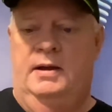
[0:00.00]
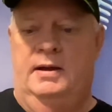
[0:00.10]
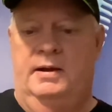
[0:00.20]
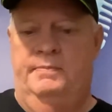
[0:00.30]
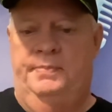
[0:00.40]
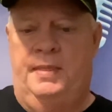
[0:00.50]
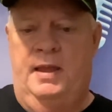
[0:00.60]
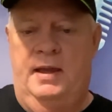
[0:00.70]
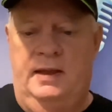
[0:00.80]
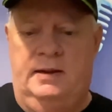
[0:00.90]

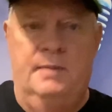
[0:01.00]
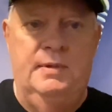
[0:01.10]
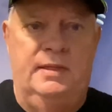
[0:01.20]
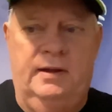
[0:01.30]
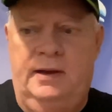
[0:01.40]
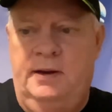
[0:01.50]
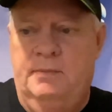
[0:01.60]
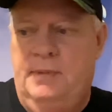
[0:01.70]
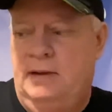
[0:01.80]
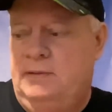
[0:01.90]
it got me thinking
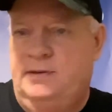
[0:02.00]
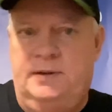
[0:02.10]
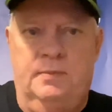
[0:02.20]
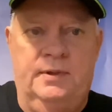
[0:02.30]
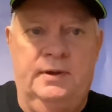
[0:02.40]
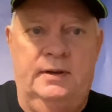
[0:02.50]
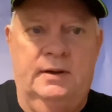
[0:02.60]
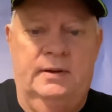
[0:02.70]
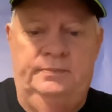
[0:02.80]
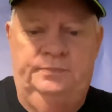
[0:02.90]
about some of
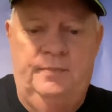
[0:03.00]
the